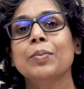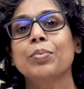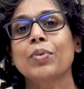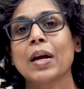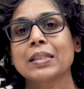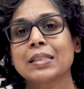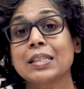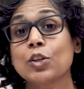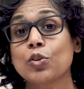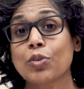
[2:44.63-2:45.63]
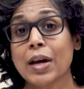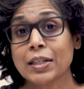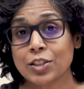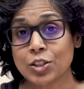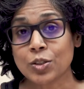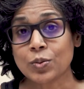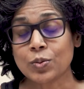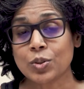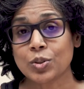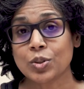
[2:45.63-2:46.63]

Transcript: Practicing gratitude